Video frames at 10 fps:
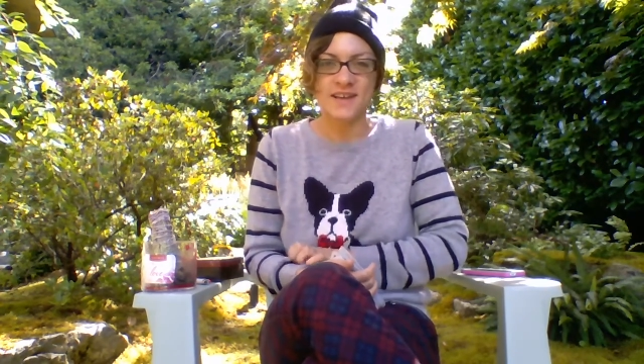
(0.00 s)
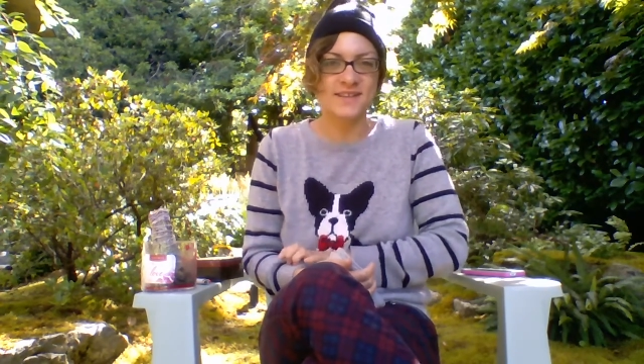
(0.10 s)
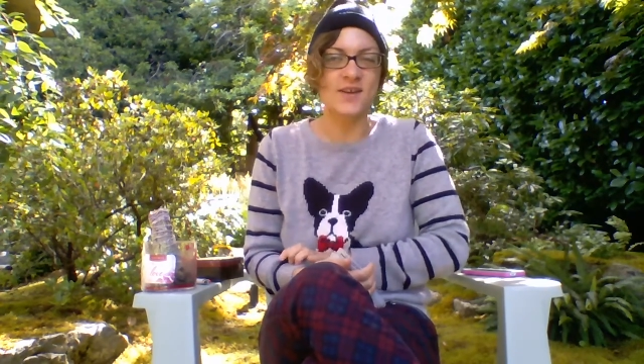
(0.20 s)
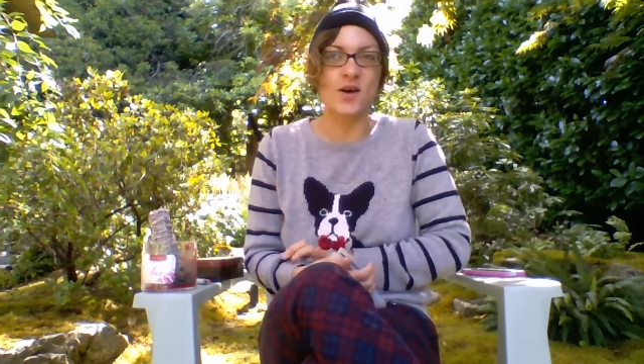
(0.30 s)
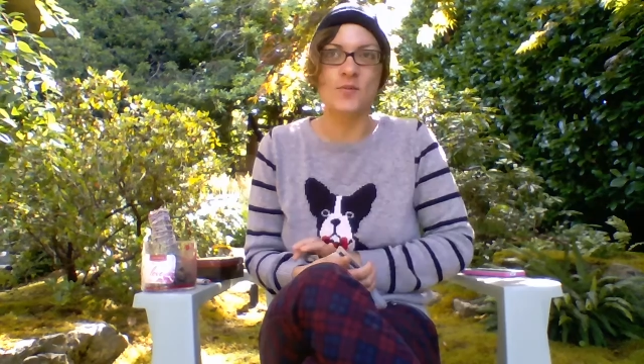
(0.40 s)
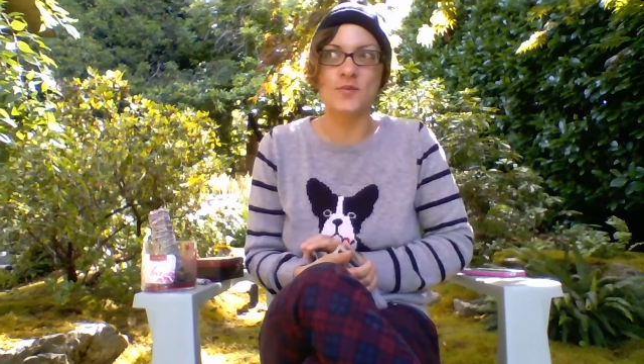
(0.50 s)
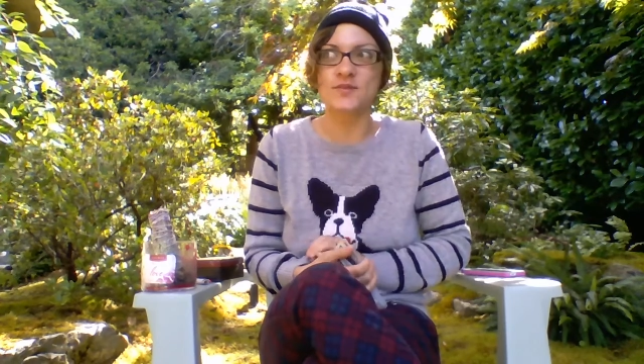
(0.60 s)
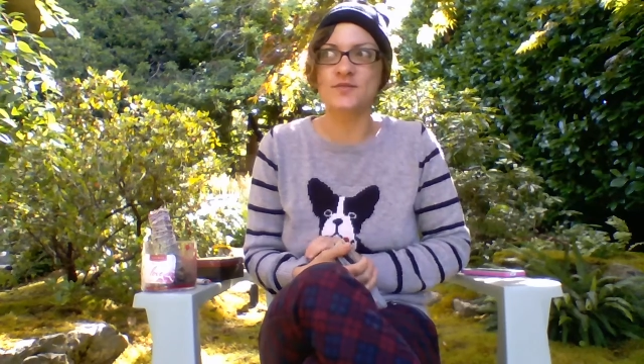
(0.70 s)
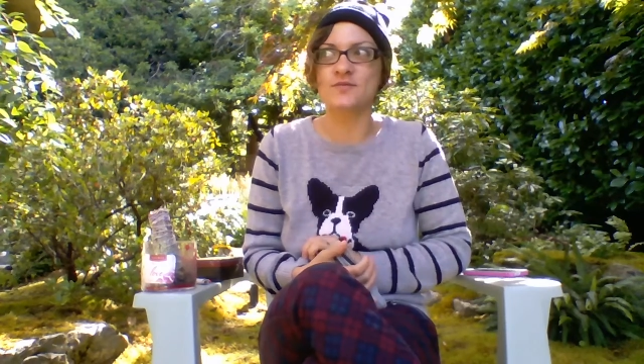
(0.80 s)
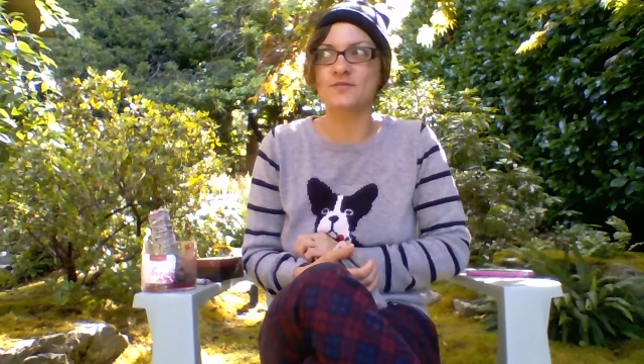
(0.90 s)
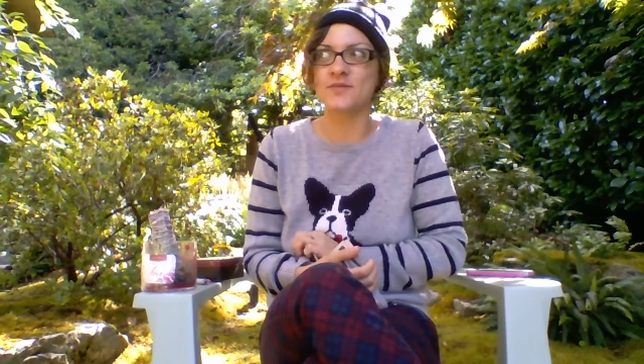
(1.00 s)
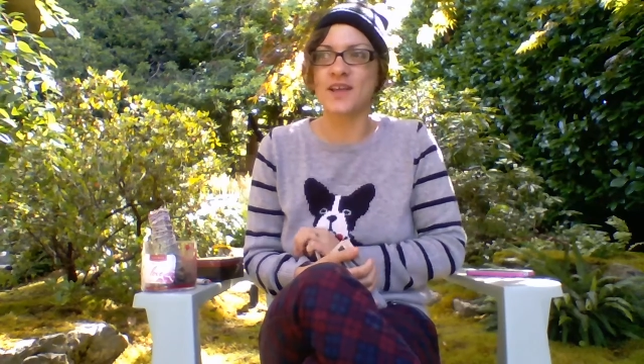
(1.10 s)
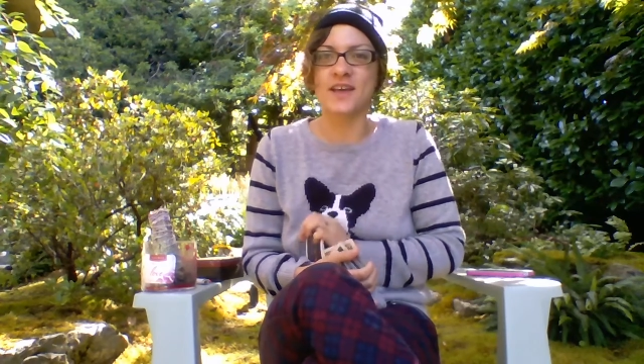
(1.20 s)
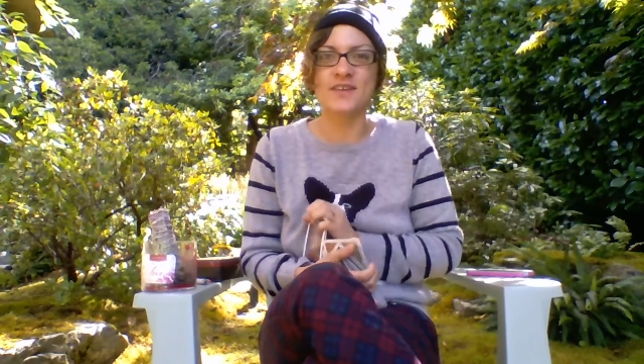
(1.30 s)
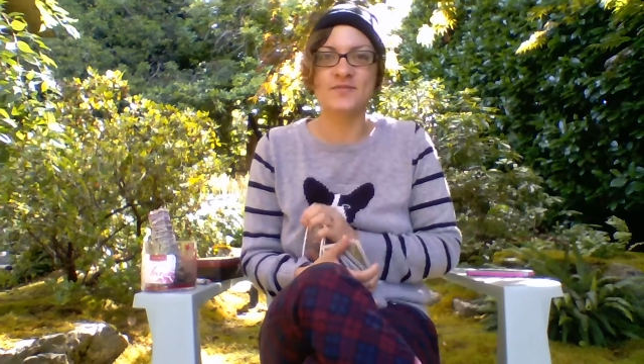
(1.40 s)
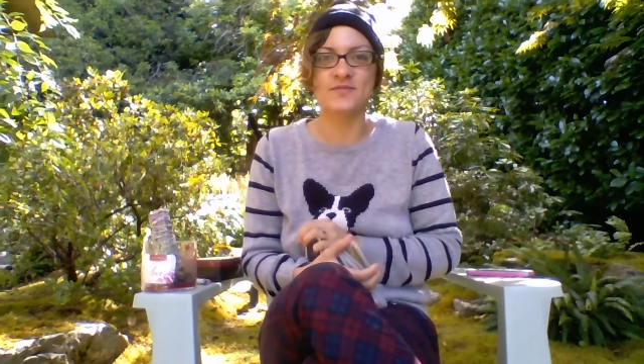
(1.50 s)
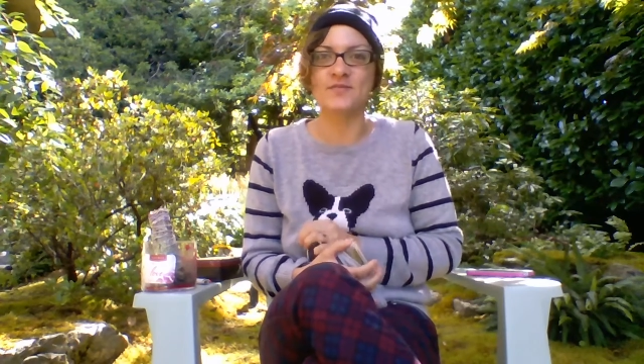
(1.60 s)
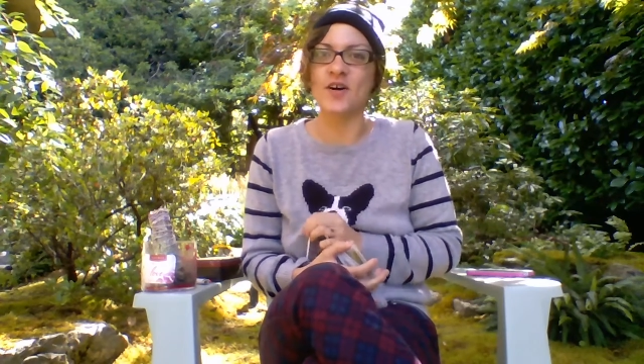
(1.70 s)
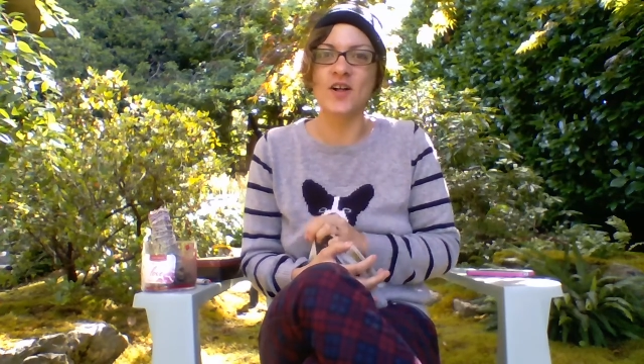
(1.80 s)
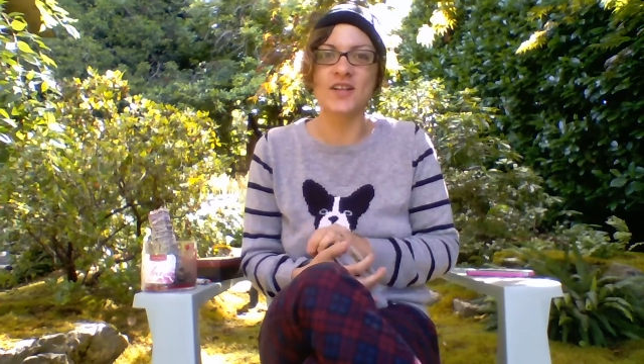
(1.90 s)
It's almost like
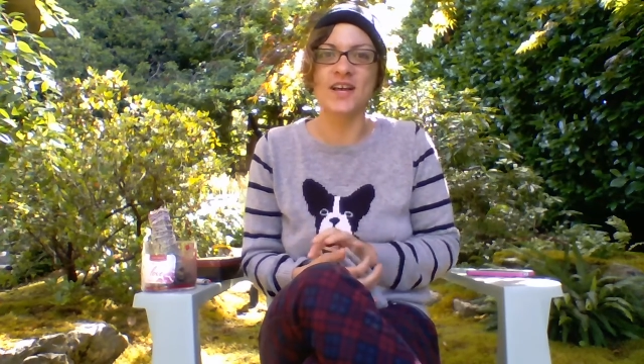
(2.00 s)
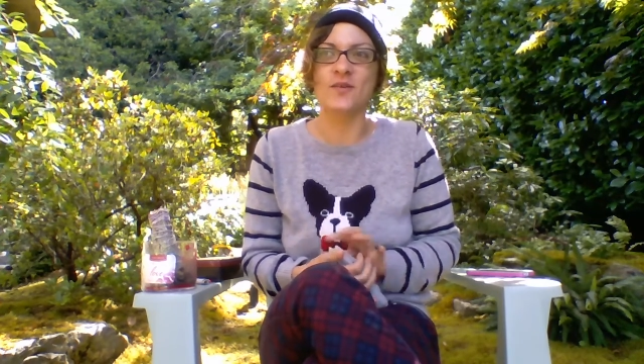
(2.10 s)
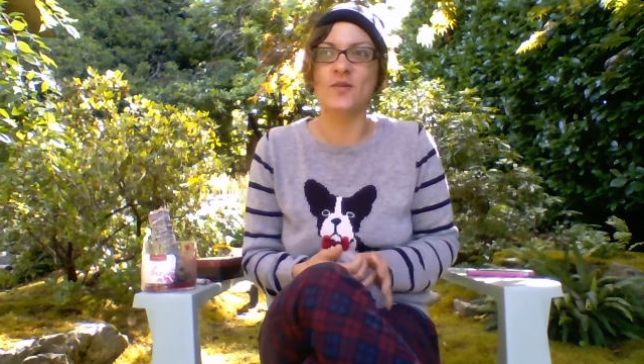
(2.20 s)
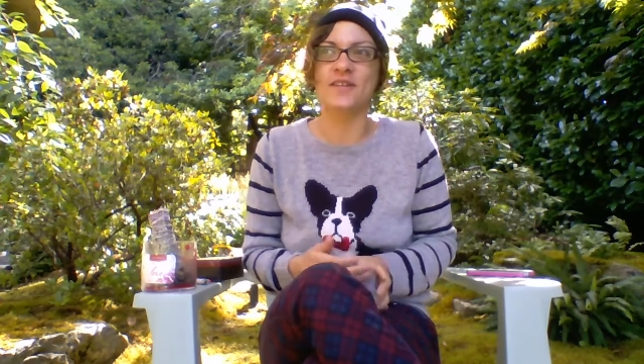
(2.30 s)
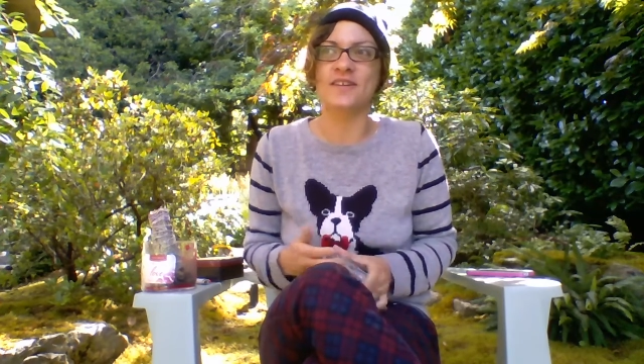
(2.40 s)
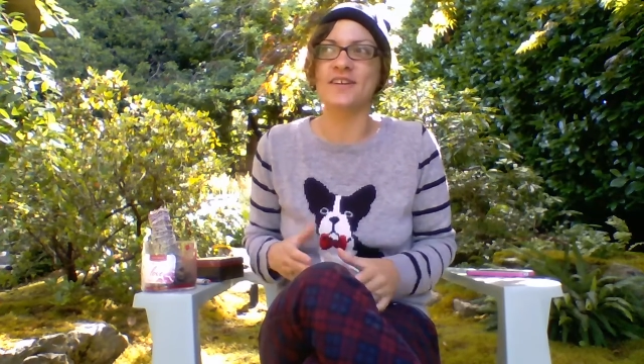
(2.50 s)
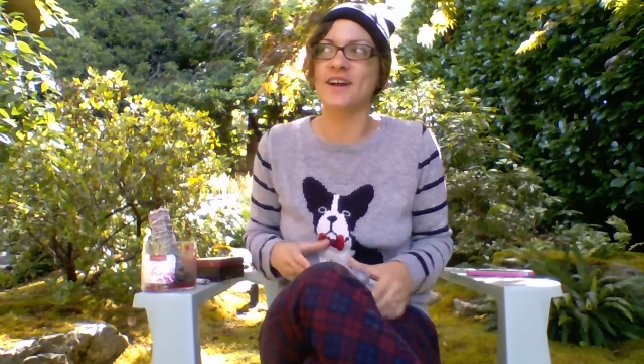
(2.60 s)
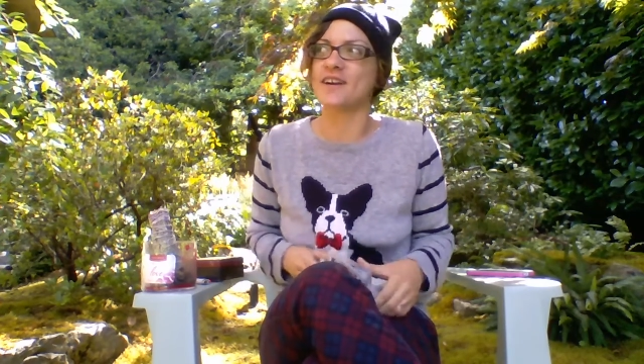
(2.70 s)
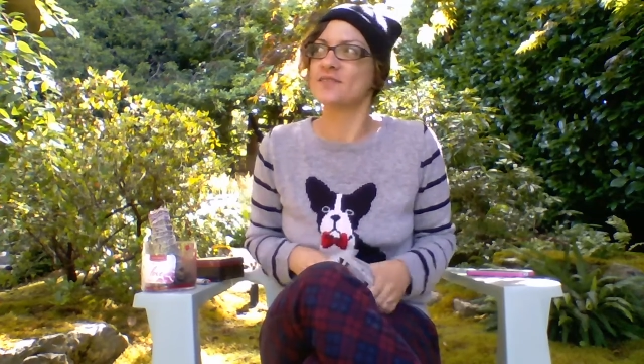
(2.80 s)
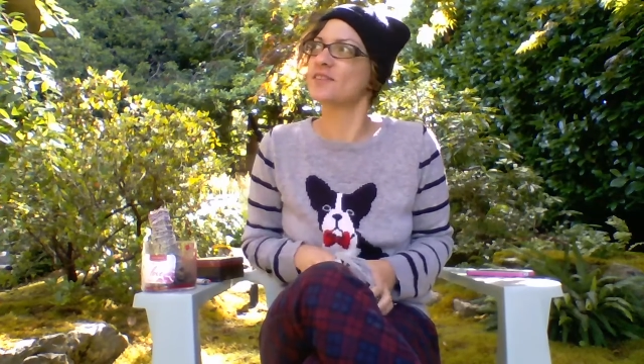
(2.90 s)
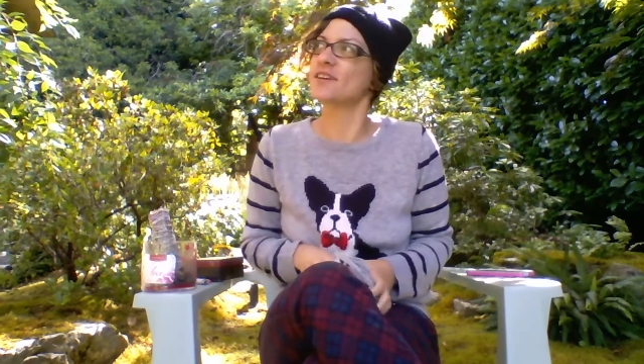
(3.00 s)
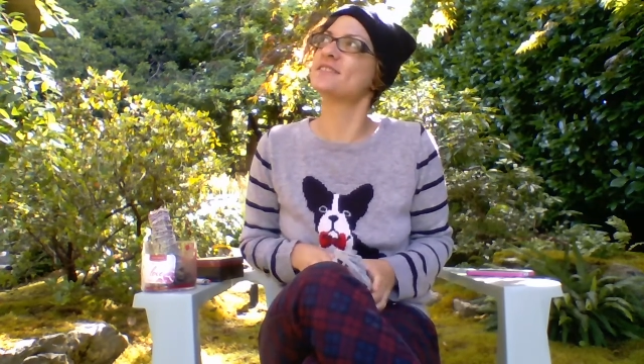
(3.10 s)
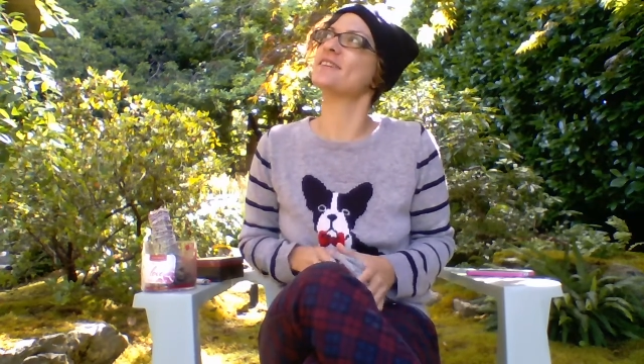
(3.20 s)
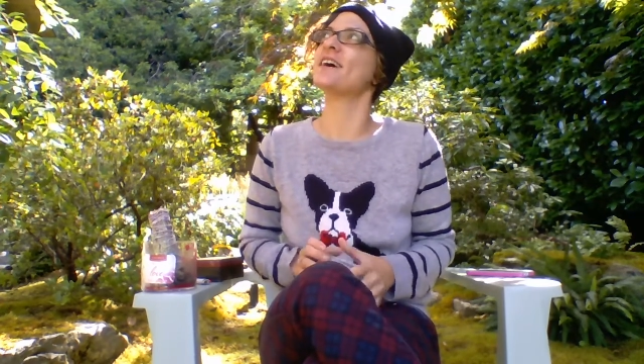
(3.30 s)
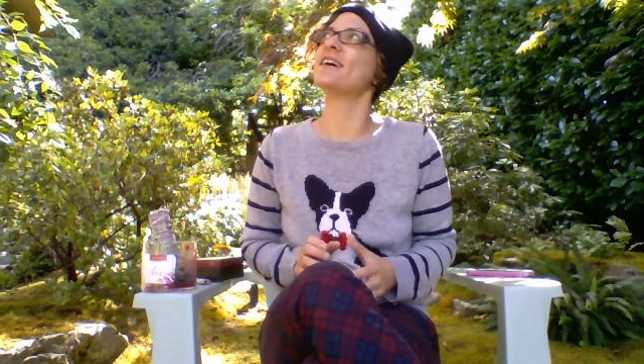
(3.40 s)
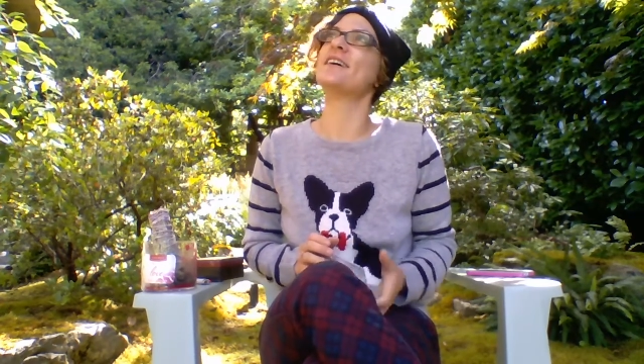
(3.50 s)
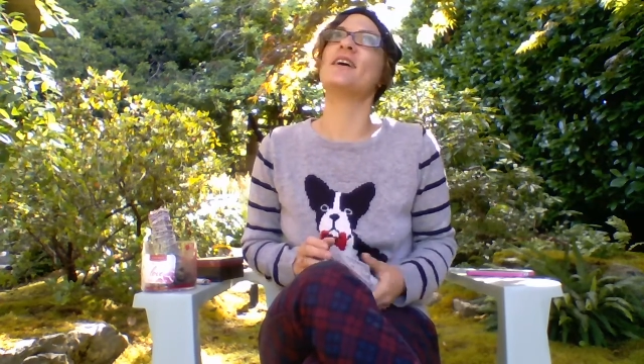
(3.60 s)
fall-like weather kind of like today.